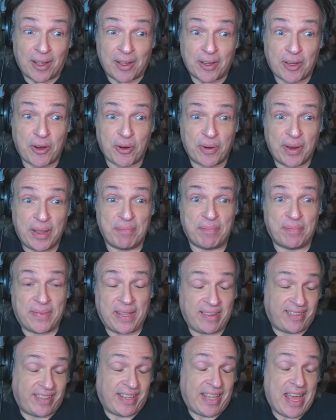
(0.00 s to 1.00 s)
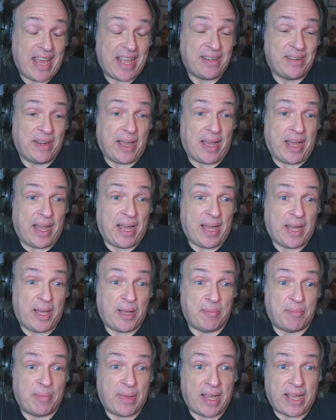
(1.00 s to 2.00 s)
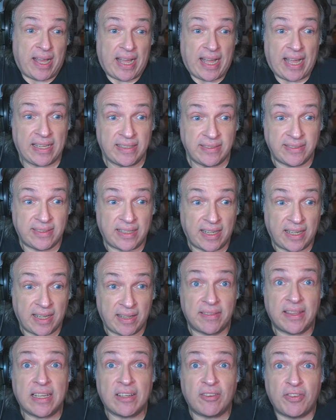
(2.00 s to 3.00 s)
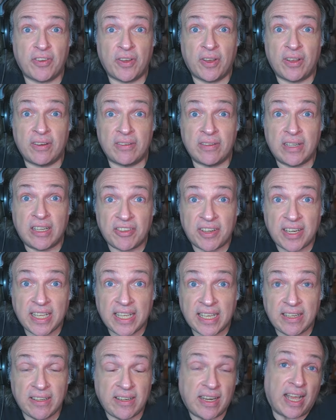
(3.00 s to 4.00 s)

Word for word: Cory, thanks again, um, and uh, thanks for listening in.